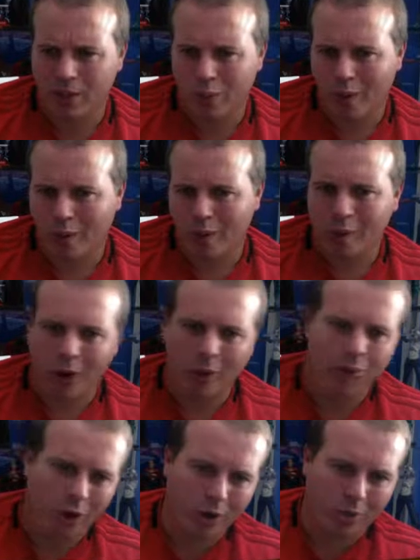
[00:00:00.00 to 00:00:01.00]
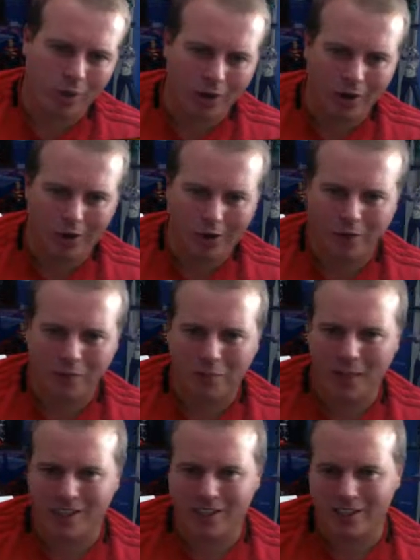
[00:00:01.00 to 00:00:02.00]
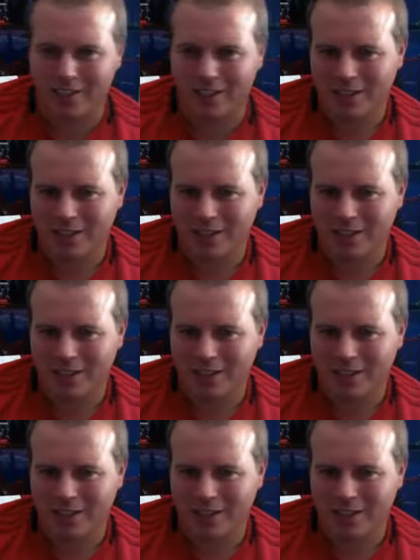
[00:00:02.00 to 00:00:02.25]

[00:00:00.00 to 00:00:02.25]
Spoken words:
when we brought Pogba on off the bench.